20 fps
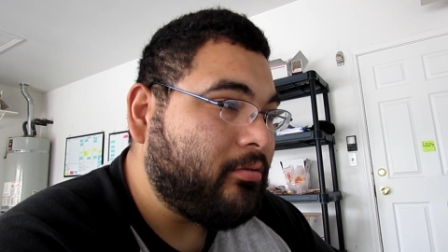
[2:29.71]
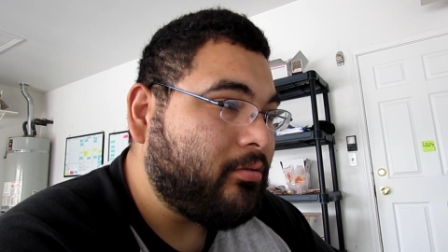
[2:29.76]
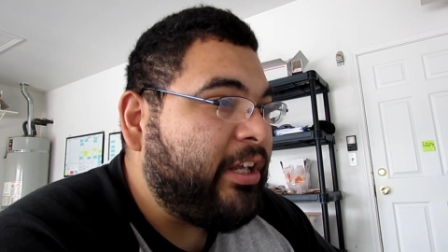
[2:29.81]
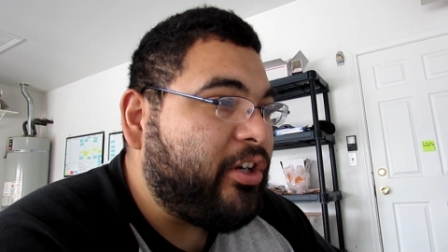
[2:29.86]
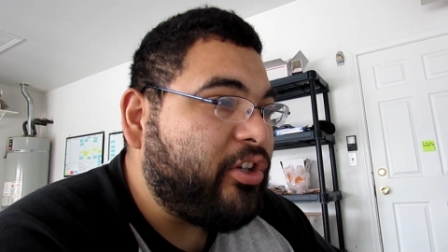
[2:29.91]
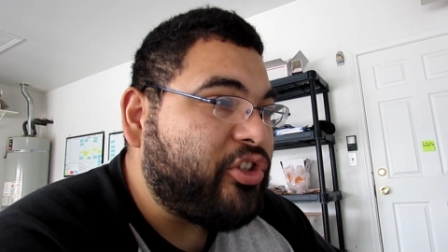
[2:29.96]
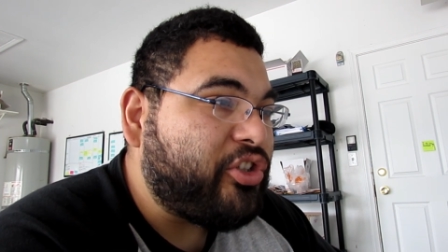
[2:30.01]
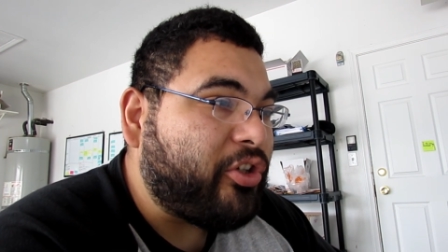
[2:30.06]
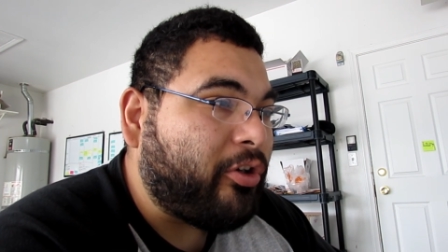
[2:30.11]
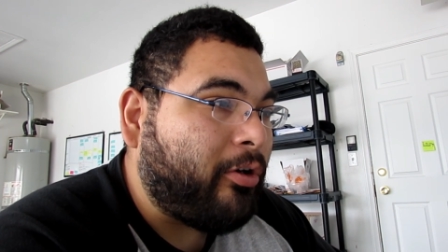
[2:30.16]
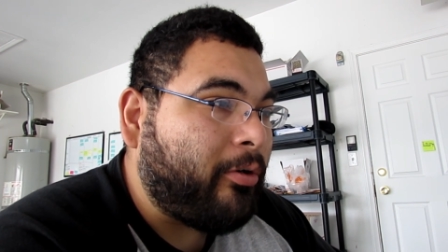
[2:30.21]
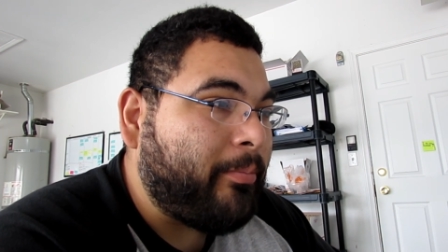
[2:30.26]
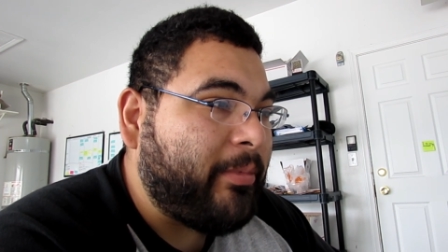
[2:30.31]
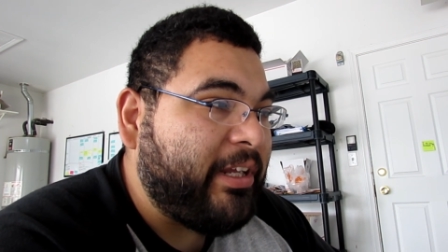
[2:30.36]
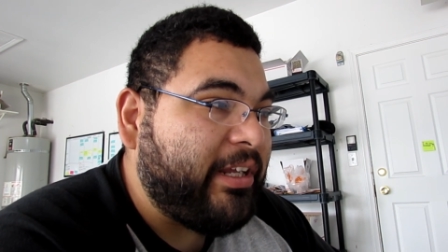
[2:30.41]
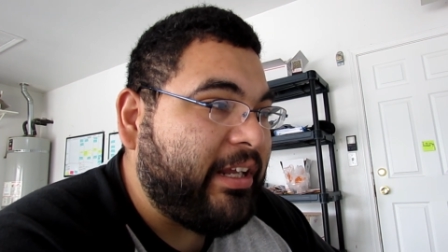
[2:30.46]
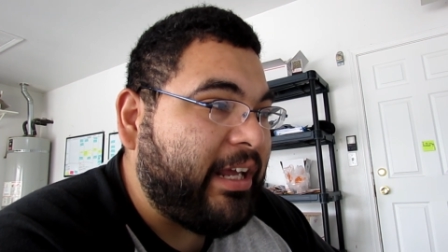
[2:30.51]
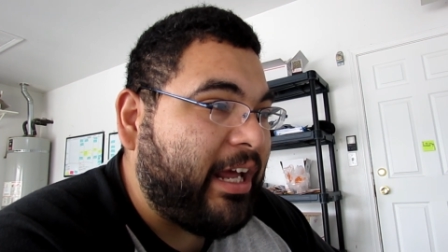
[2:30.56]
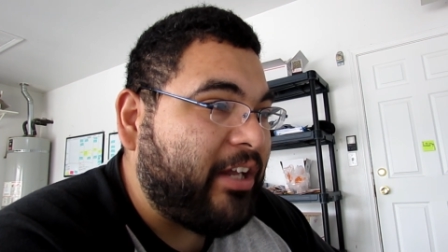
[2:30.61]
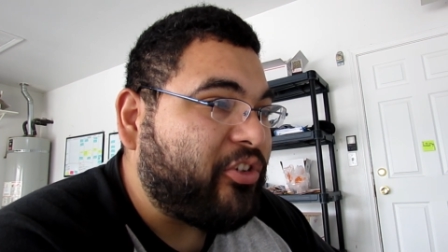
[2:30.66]
He could show
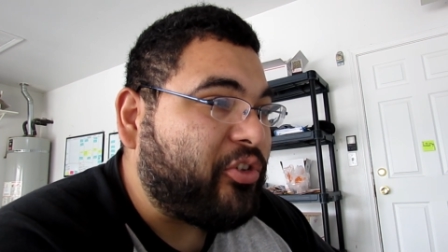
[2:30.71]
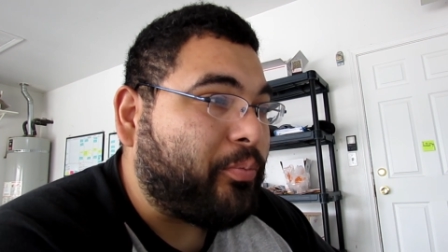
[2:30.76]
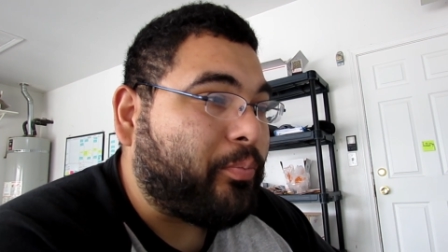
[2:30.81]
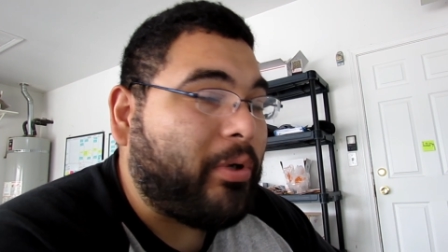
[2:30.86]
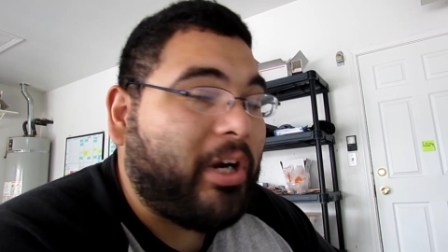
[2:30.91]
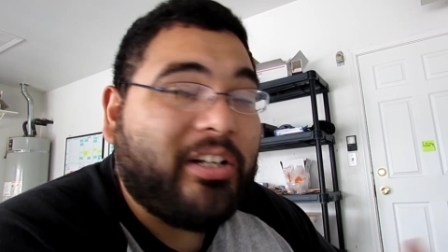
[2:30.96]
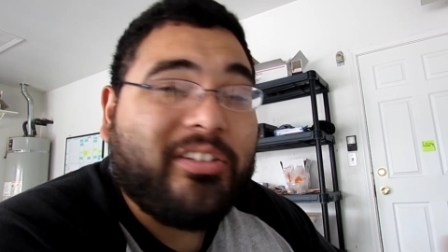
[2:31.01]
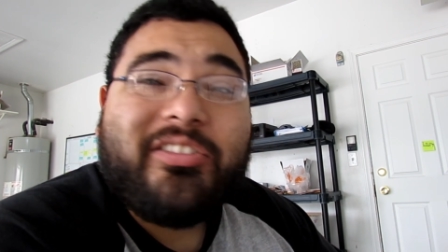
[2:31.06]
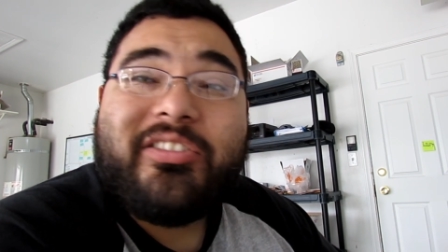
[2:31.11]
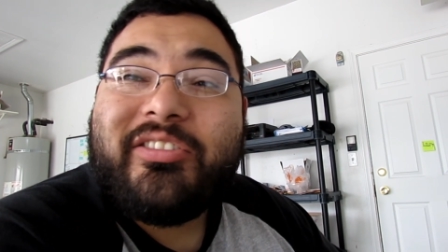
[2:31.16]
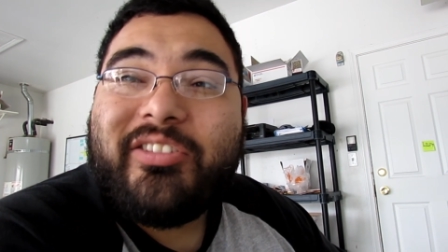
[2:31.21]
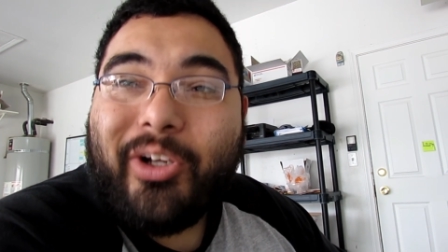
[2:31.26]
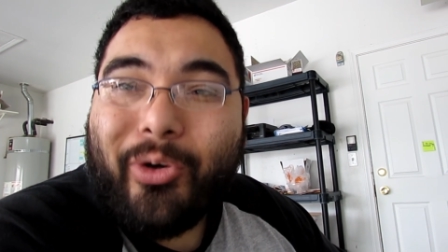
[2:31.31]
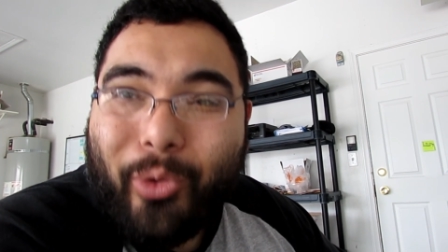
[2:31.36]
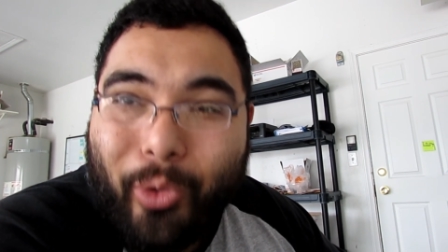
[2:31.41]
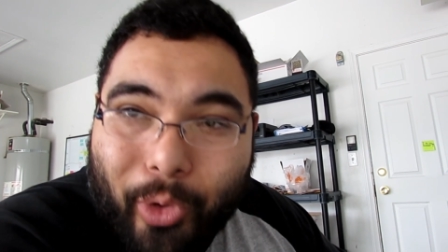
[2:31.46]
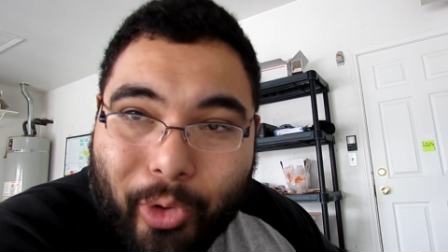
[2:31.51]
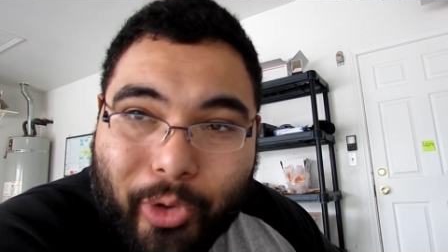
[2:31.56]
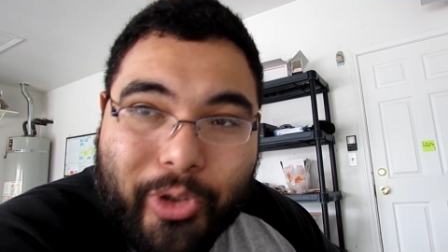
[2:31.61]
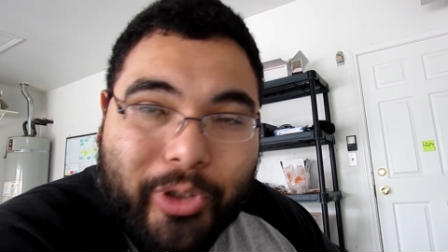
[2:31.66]
me how to process the
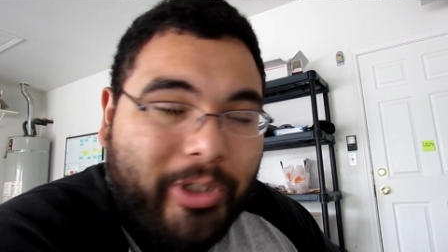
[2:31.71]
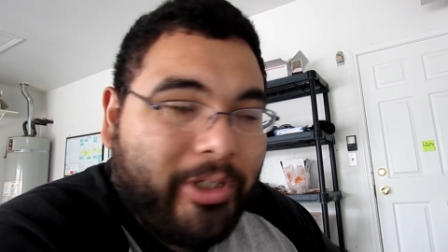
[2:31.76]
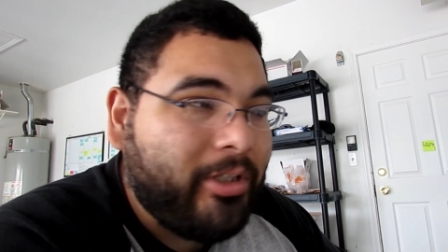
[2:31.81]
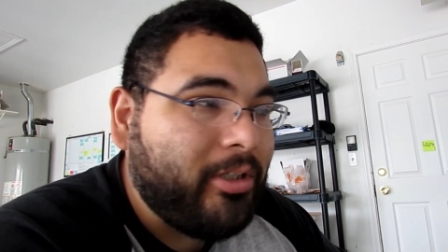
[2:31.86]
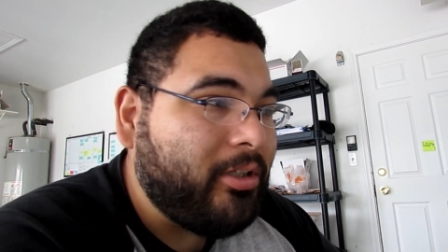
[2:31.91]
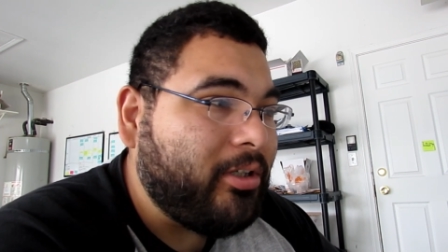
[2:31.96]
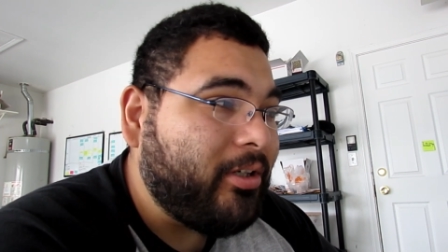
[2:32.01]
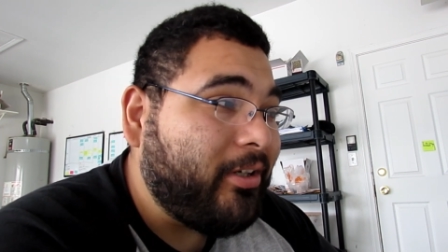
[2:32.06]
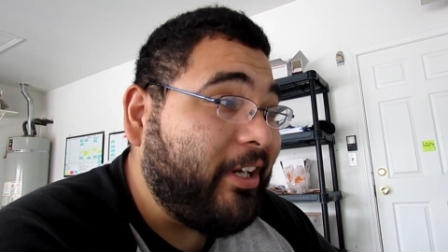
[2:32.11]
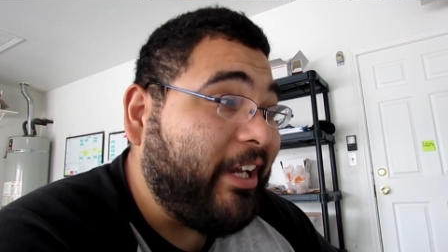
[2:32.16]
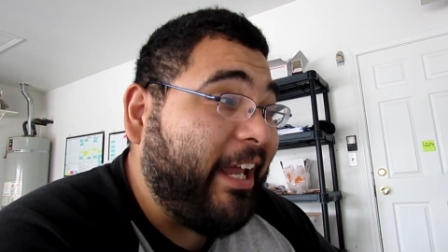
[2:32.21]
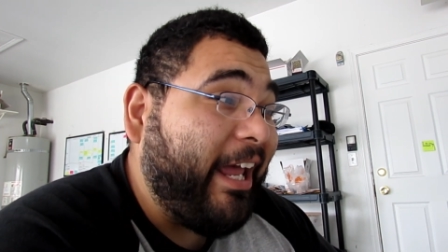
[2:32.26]
order